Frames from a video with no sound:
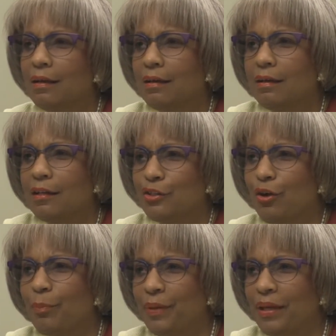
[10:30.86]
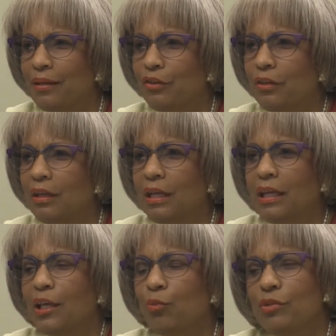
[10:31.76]
a topic, and
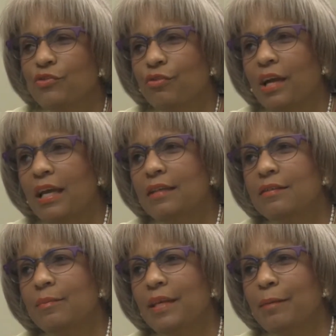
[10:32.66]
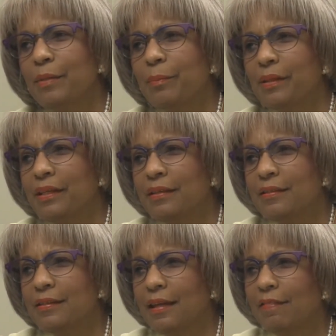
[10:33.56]
it was trying to make people
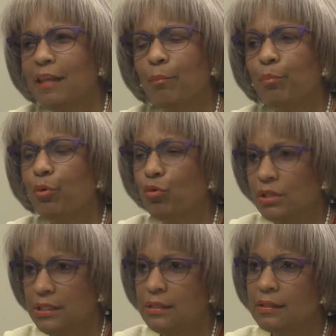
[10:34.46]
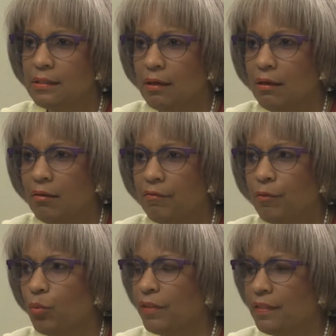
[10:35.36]
understand the importance
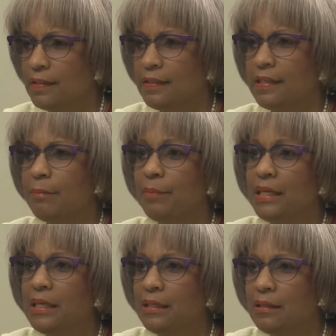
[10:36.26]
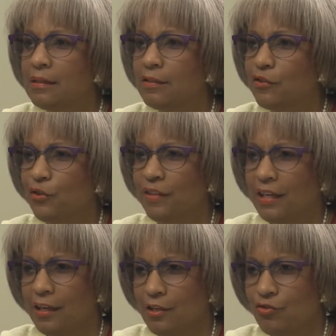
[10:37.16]
of what the sea means to
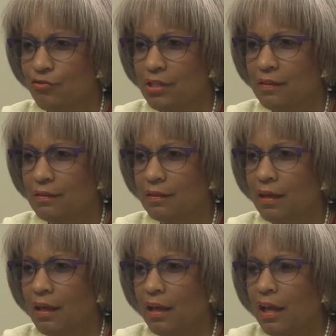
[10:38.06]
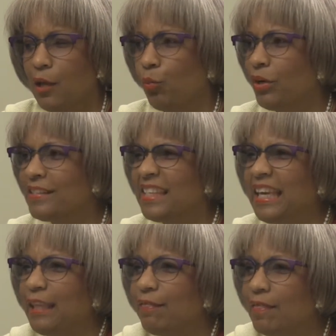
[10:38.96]
their countries and what's
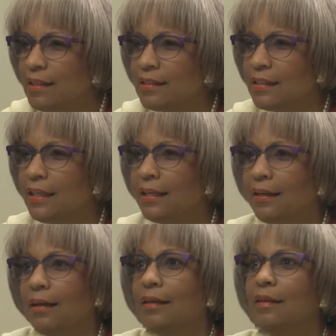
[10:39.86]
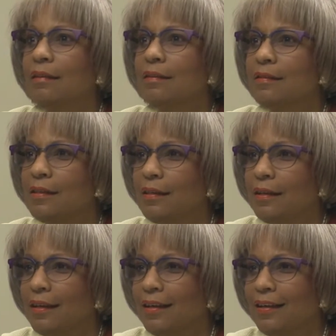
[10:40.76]
in the sea and under the sea,
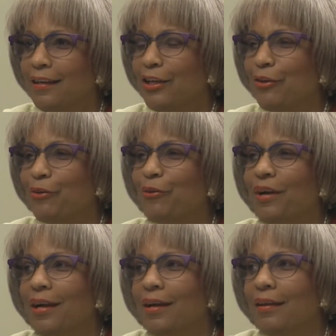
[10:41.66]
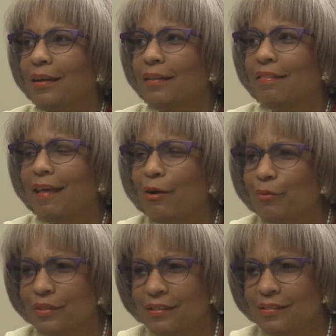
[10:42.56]
and
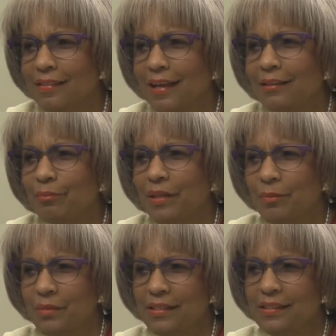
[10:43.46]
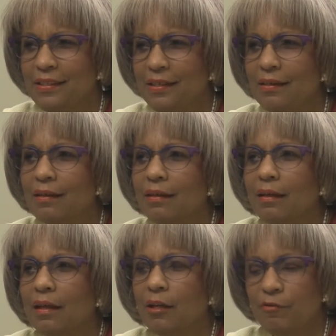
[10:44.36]
that made me see
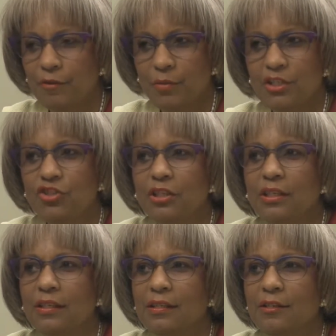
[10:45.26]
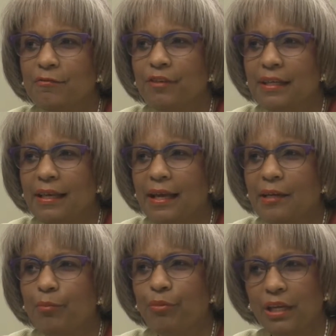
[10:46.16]
information in a different
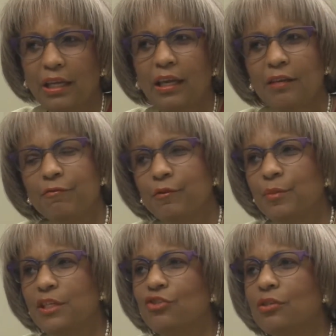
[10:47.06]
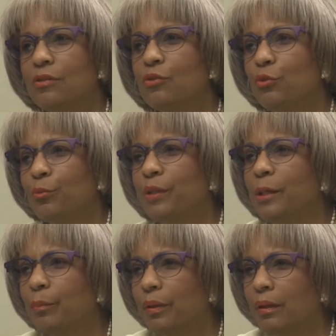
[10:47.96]
light, bringing information to
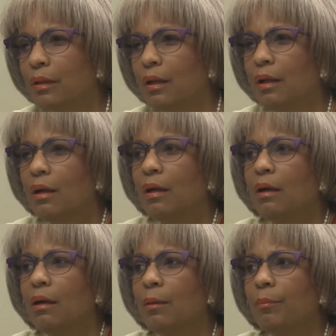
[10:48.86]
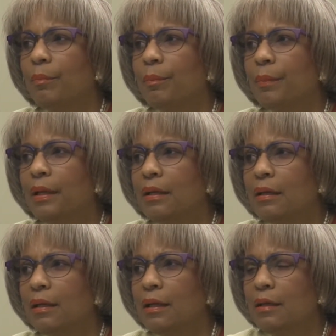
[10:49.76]
people,
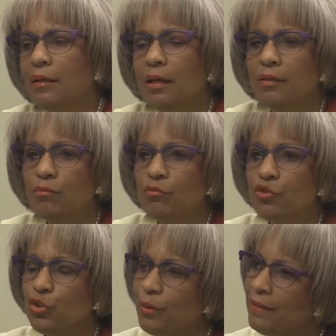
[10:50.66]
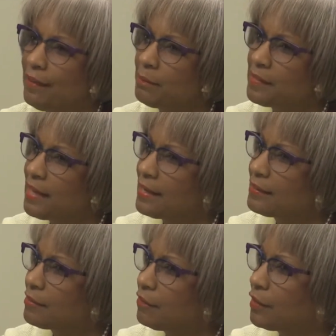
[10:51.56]
and showing them
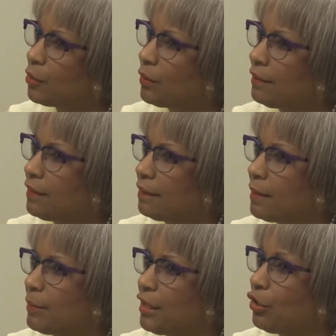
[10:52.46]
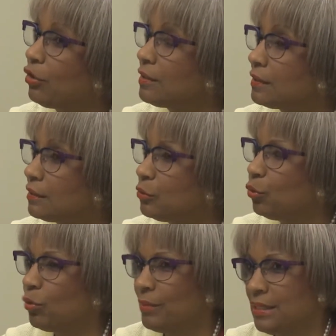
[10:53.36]
sides of the UN that they may not
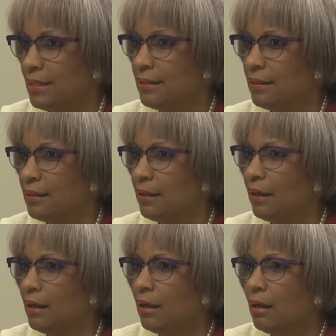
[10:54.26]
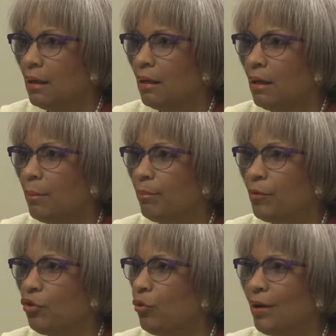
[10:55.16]
normally see.
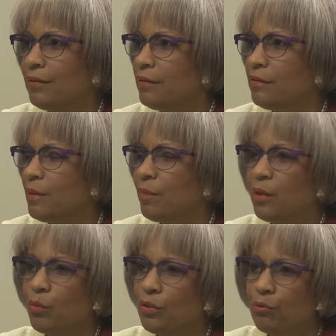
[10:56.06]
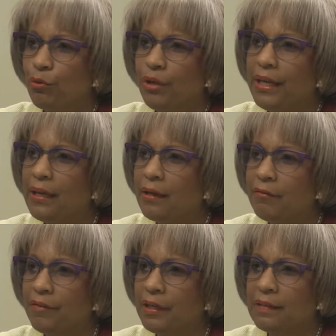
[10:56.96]
I did something with the
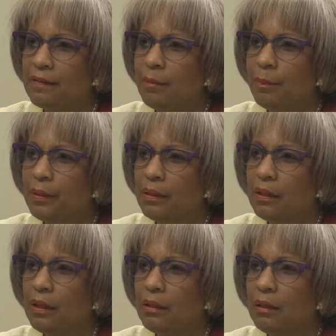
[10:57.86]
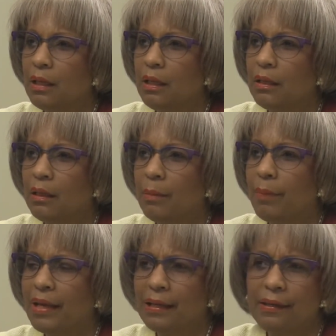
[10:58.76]
Rohingya, for example, in
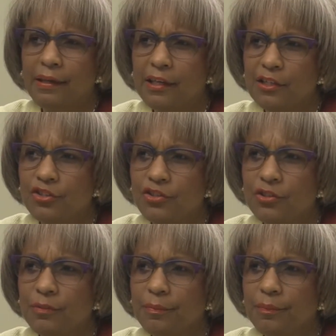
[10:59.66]
Bangladesh,